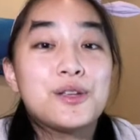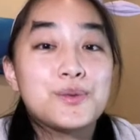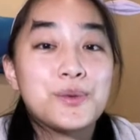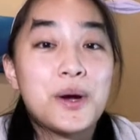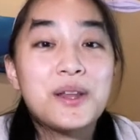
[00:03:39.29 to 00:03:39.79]

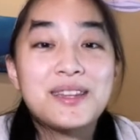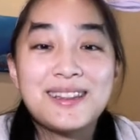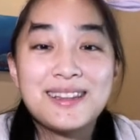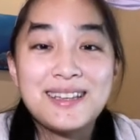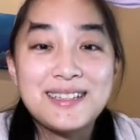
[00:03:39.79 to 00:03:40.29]
draw the
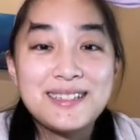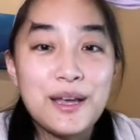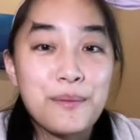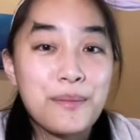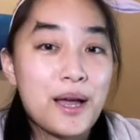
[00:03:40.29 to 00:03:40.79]
least
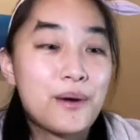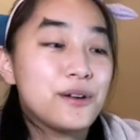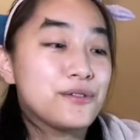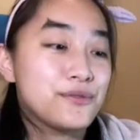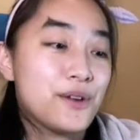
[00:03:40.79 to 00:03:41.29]
amount
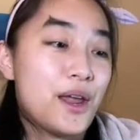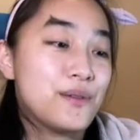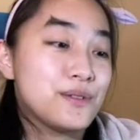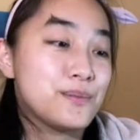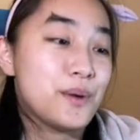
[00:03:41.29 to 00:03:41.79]
of
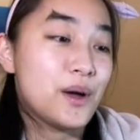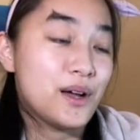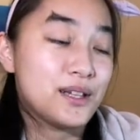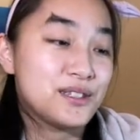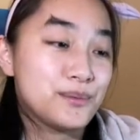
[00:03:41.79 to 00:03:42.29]
frames
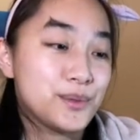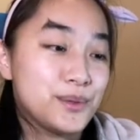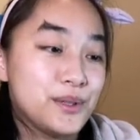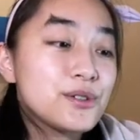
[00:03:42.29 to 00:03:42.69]
possible.